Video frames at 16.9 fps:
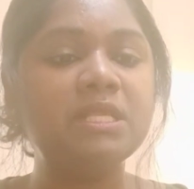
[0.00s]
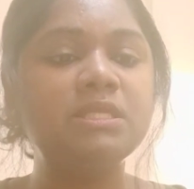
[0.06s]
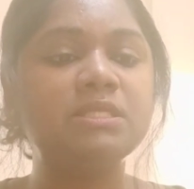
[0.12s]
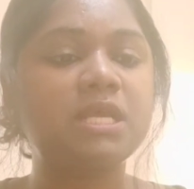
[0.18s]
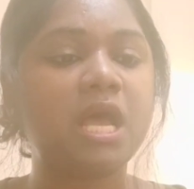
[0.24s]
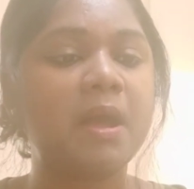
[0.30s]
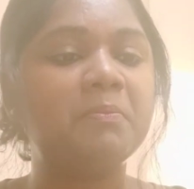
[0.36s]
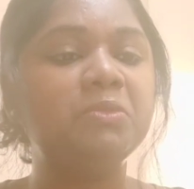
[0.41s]

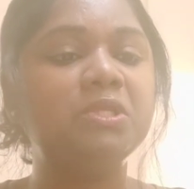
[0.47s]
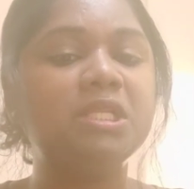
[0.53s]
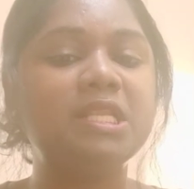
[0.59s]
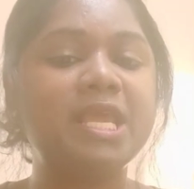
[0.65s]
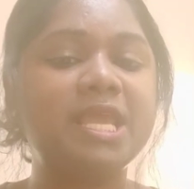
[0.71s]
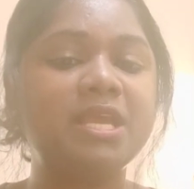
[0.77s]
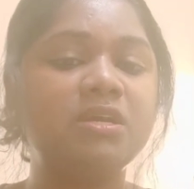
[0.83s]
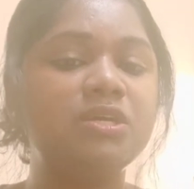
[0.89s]
up the
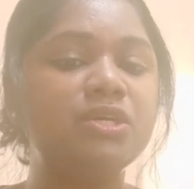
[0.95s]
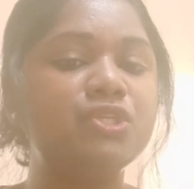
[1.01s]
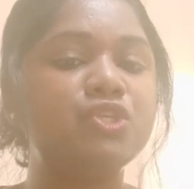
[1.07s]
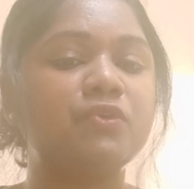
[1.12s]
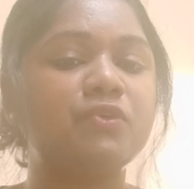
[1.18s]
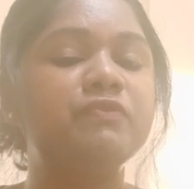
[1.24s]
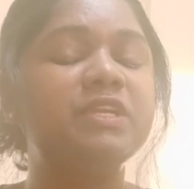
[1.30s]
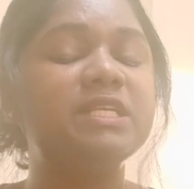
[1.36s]

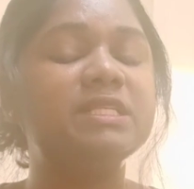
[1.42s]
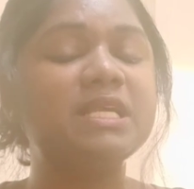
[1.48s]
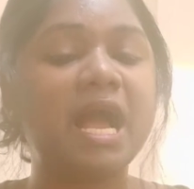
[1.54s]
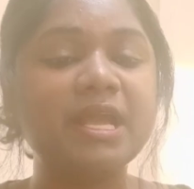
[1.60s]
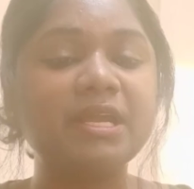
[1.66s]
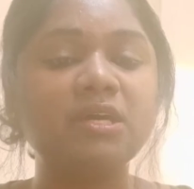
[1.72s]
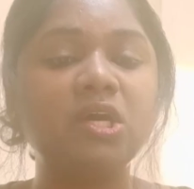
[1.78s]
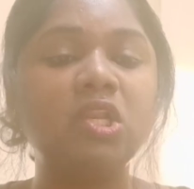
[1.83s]
layers of
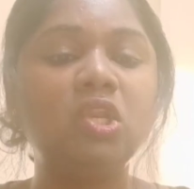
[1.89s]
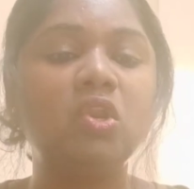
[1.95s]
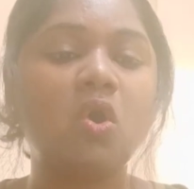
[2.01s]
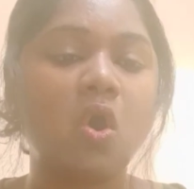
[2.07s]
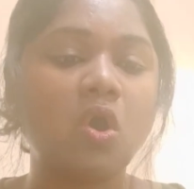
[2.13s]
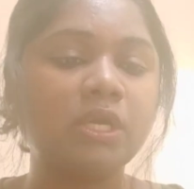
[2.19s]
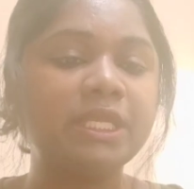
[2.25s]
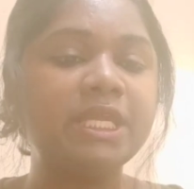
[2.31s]
desire,
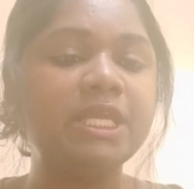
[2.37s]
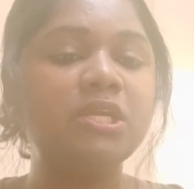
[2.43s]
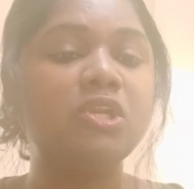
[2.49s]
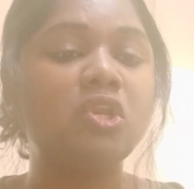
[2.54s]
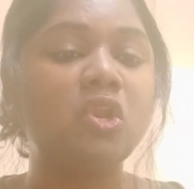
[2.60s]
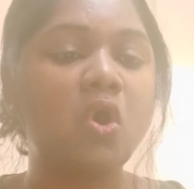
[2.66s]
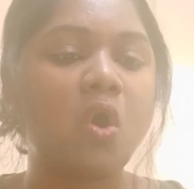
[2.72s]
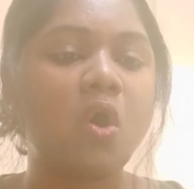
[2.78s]

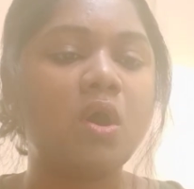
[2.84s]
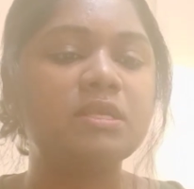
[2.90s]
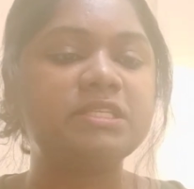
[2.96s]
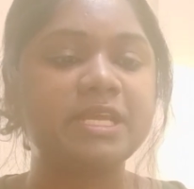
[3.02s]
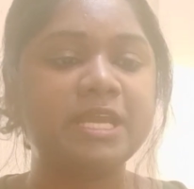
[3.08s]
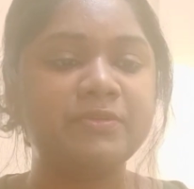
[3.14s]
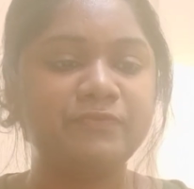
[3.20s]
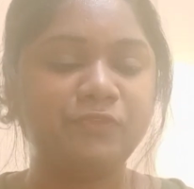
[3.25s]
longing,
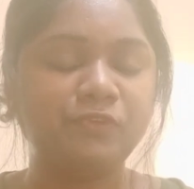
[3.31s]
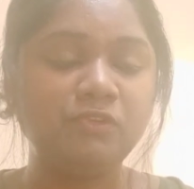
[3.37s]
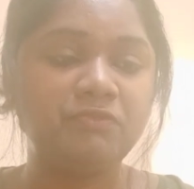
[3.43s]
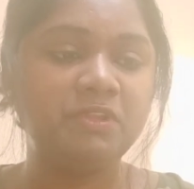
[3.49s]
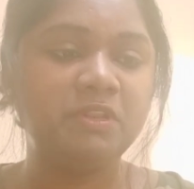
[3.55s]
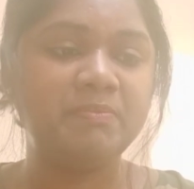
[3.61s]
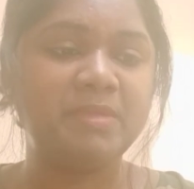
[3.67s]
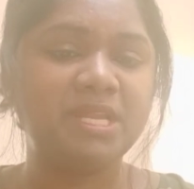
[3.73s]
loss, and
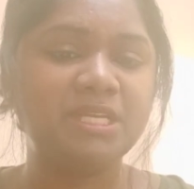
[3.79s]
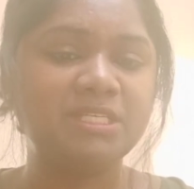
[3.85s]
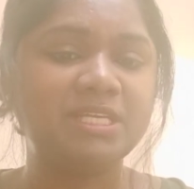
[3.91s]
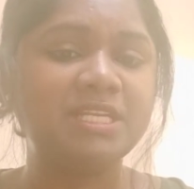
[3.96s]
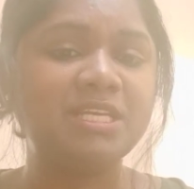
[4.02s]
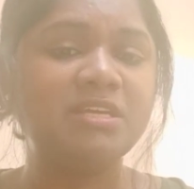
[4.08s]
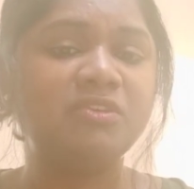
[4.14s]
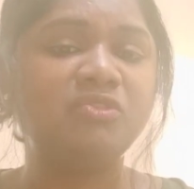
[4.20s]
fulfillment
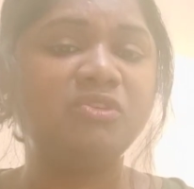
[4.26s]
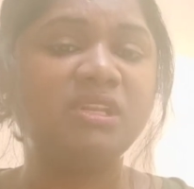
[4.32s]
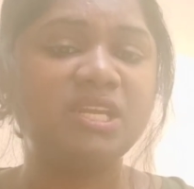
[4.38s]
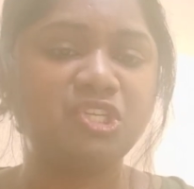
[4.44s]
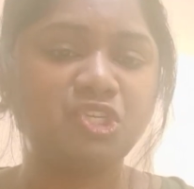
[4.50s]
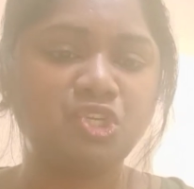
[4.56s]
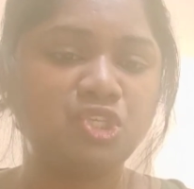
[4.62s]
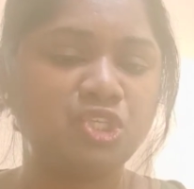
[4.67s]
in a
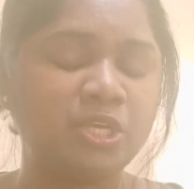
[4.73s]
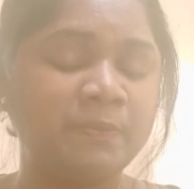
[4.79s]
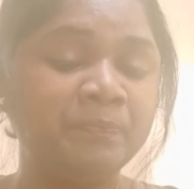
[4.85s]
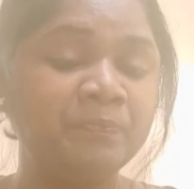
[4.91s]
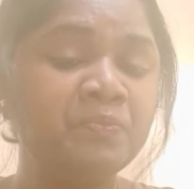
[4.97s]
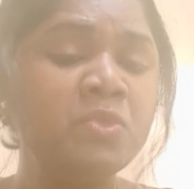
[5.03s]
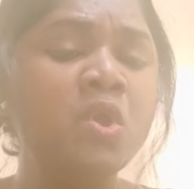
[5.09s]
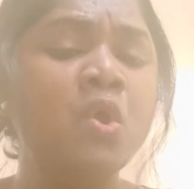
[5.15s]

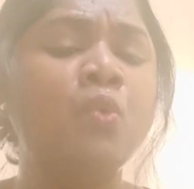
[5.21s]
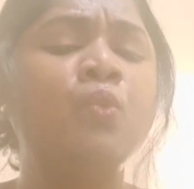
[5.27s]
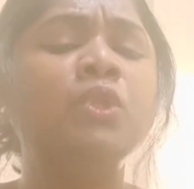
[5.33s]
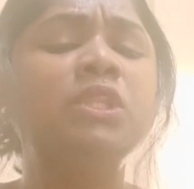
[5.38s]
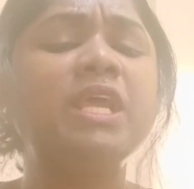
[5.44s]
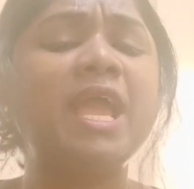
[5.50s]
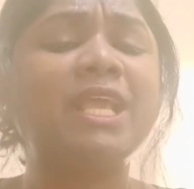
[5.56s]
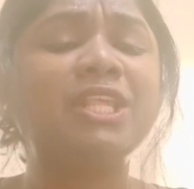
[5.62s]
relationship
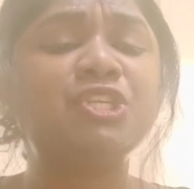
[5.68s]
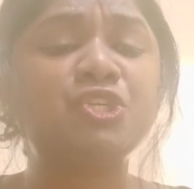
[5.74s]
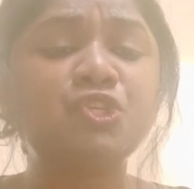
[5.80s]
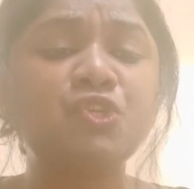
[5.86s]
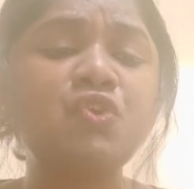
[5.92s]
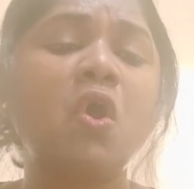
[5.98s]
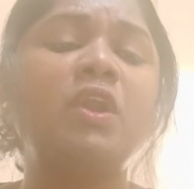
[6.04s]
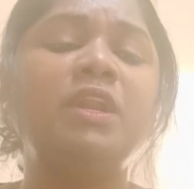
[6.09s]
with
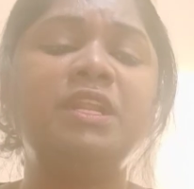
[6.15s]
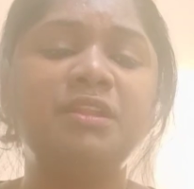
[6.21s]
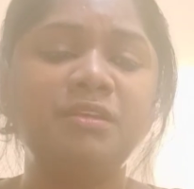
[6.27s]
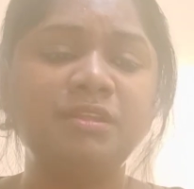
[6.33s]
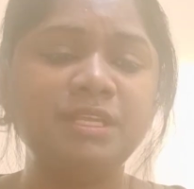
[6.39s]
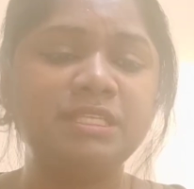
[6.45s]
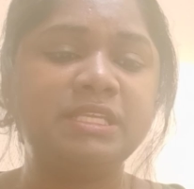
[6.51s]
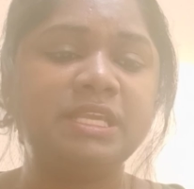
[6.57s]

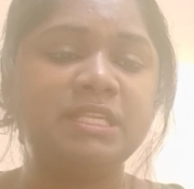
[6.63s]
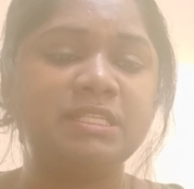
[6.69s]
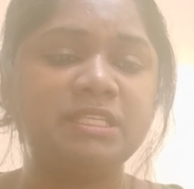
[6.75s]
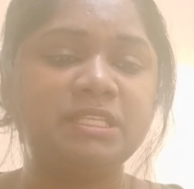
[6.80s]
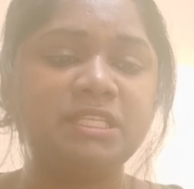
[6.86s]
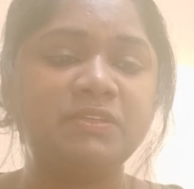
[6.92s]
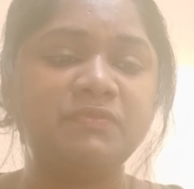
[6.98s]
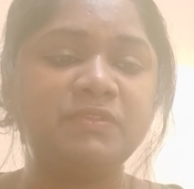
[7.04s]
extraordinary
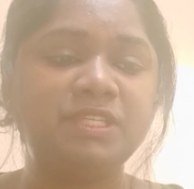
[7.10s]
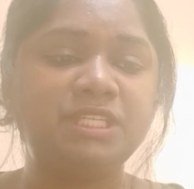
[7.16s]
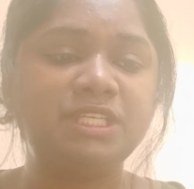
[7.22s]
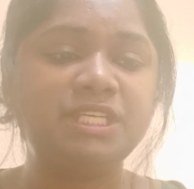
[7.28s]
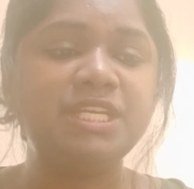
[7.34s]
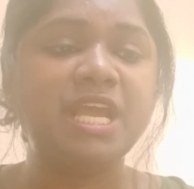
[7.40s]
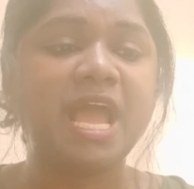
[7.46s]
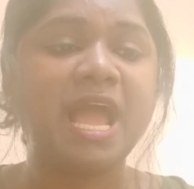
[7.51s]

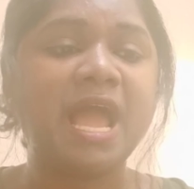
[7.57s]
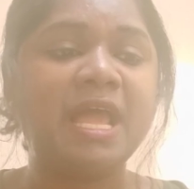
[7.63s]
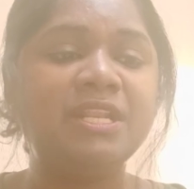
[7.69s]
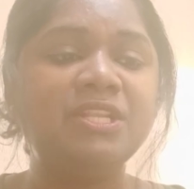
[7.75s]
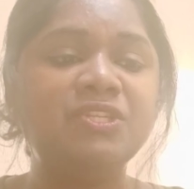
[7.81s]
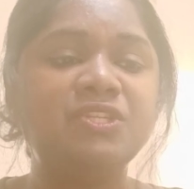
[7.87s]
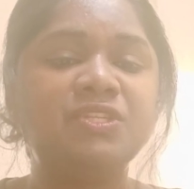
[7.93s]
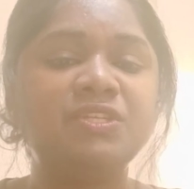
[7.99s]
sensitivity
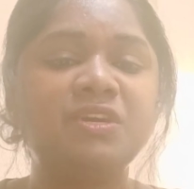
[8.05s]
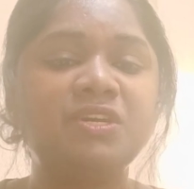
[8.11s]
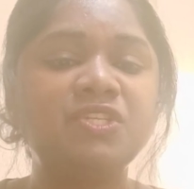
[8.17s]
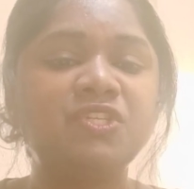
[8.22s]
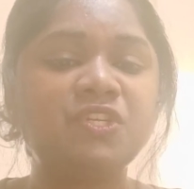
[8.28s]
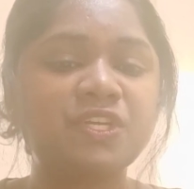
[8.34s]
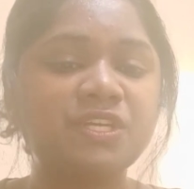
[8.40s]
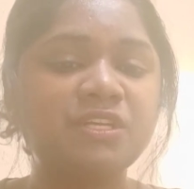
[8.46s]
and
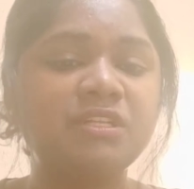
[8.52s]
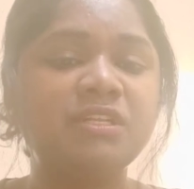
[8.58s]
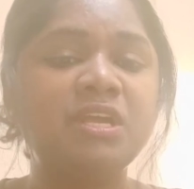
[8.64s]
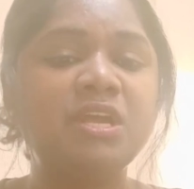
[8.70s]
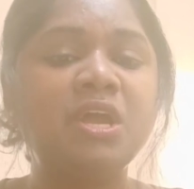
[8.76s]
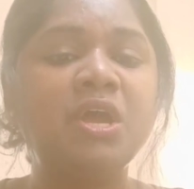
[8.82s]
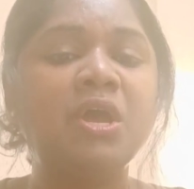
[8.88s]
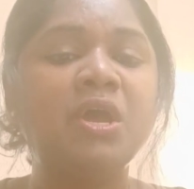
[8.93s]
surgical
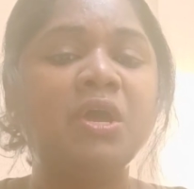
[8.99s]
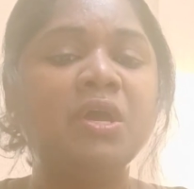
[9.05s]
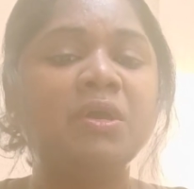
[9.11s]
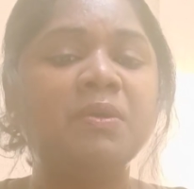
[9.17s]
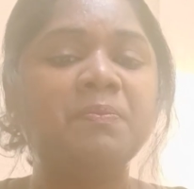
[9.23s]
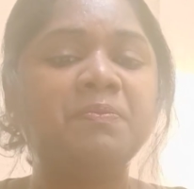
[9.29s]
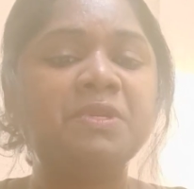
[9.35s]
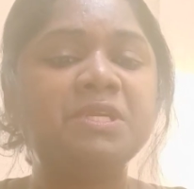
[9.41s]

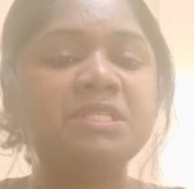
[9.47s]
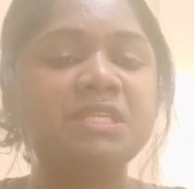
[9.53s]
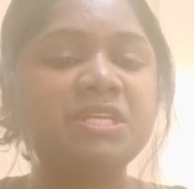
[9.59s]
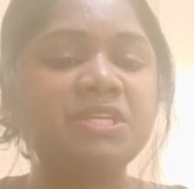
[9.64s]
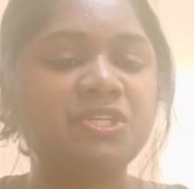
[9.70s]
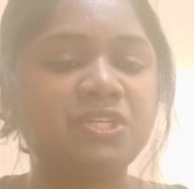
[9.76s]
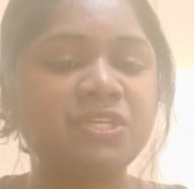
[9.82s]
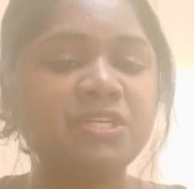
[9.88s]

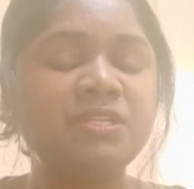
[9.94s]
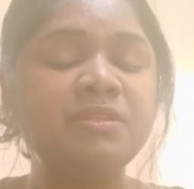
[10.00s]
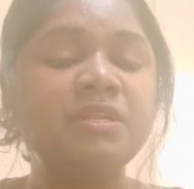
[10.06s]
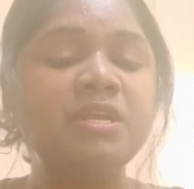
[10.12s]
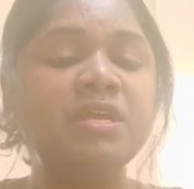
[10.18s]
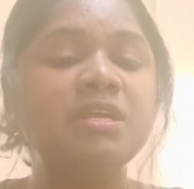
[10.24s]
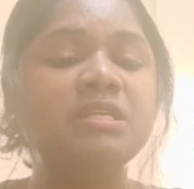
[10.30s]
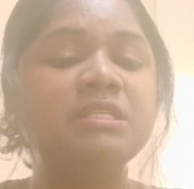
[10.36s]
precision,
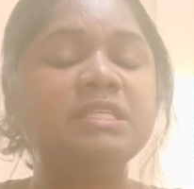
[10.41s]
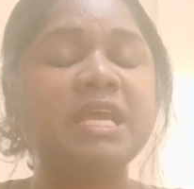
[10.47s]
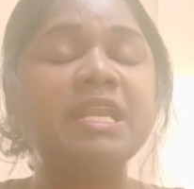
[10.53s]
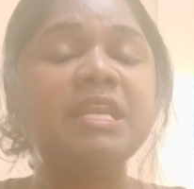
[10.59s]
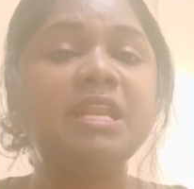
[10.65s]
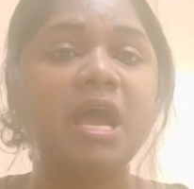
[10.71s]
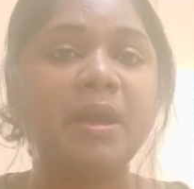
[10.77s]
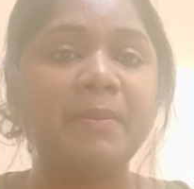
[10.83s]

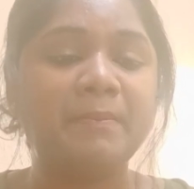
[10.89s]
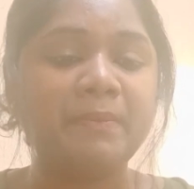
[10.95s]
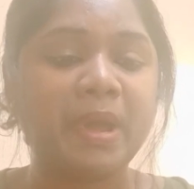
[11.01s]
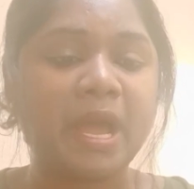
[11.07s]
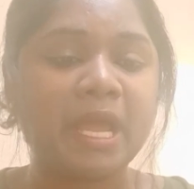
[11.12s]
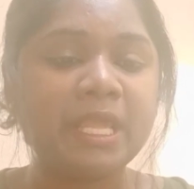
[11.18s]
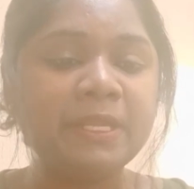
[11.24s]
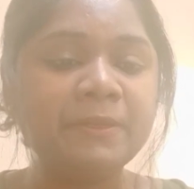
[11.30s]
said
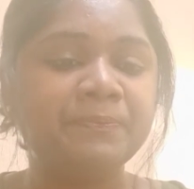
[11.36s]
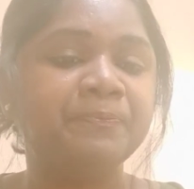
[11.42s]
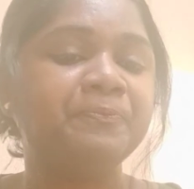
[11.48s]
Ambai.